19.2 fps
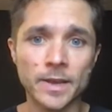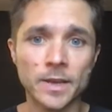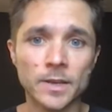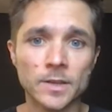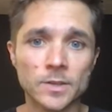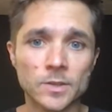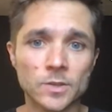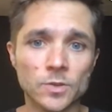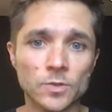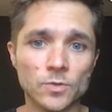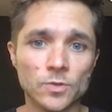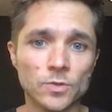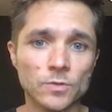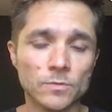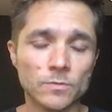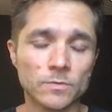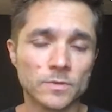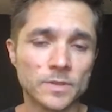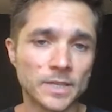to
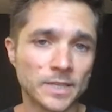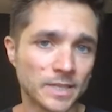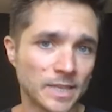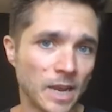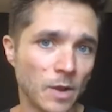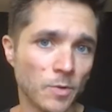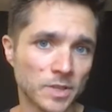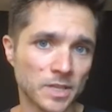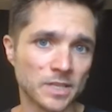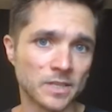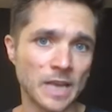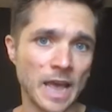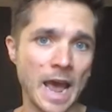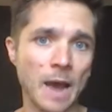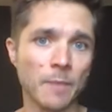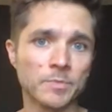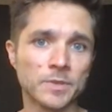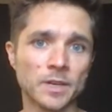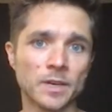say what this
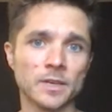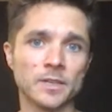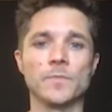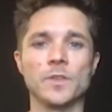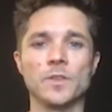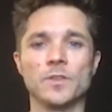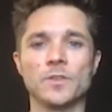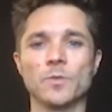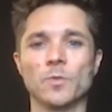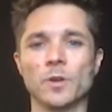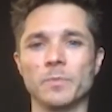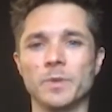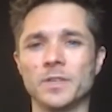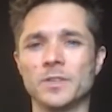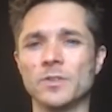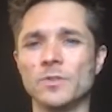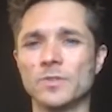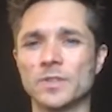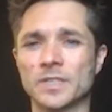app does. You don't want to be
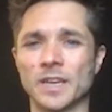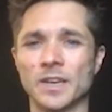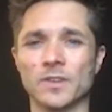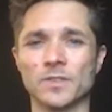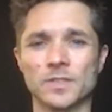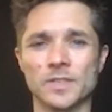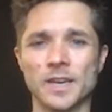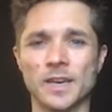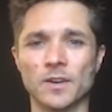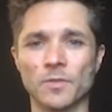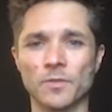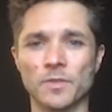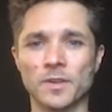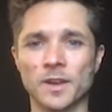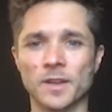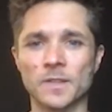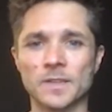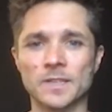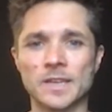too salesy, I don't think,
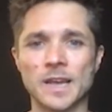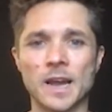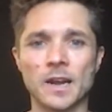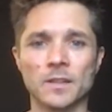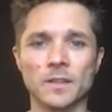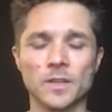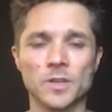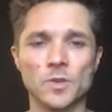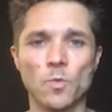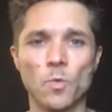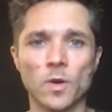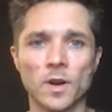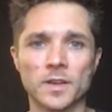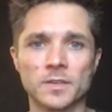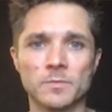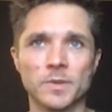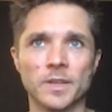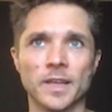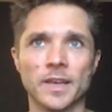in the tagline. You want it
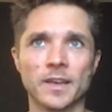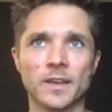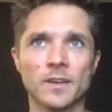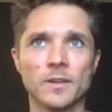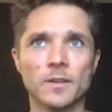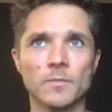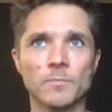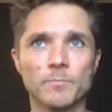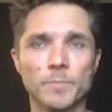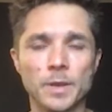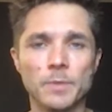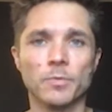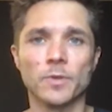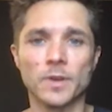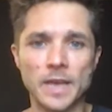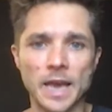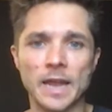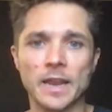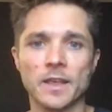to be like, people
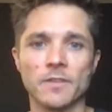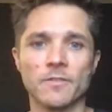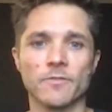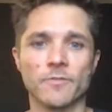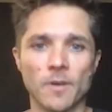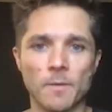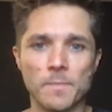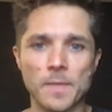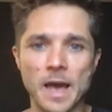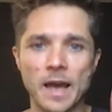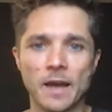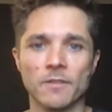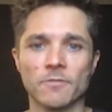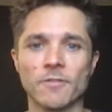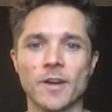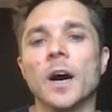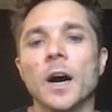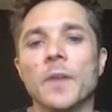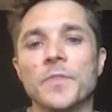get it from that,
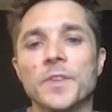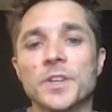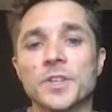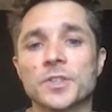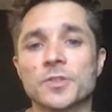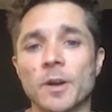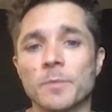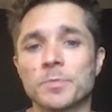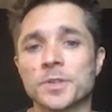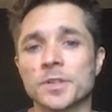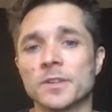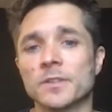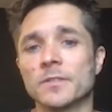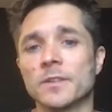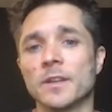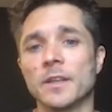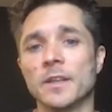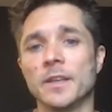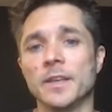right? The description
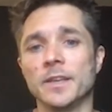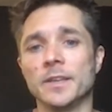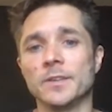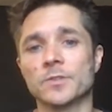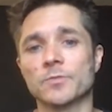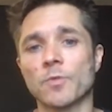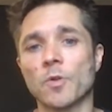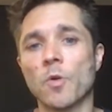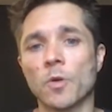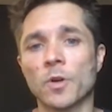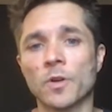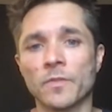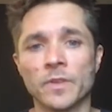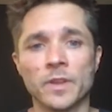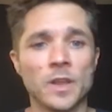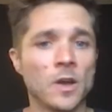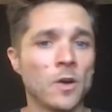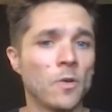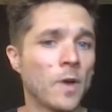is record a
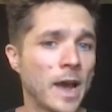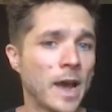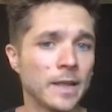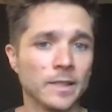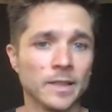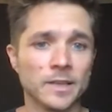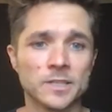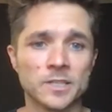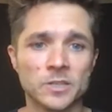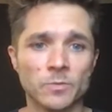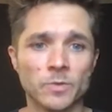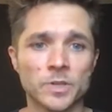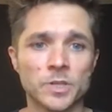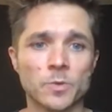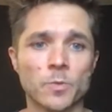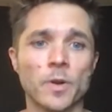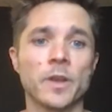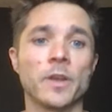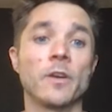video, add links to what you're
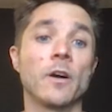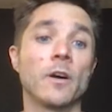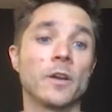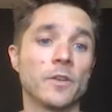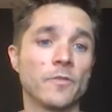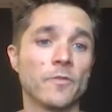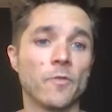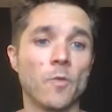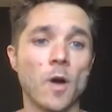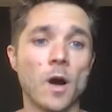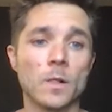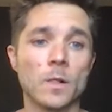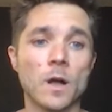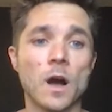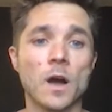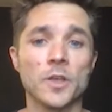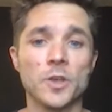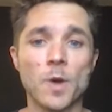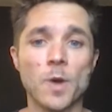working on, and voila,
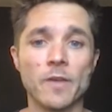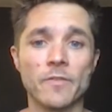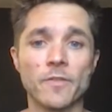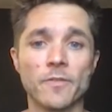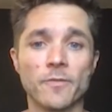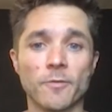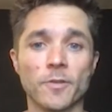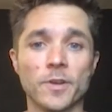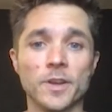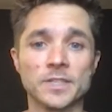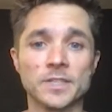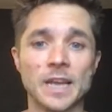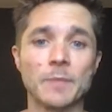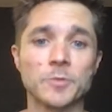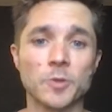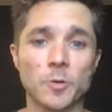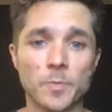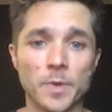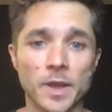you have a free
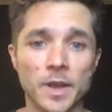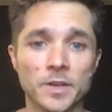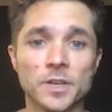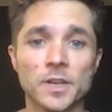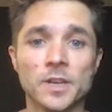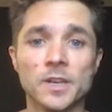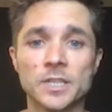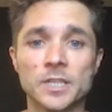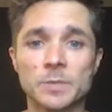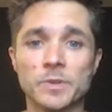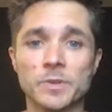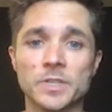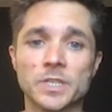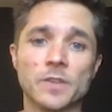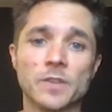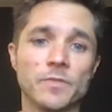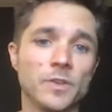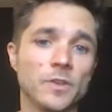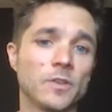Snaptro page.
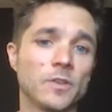Specific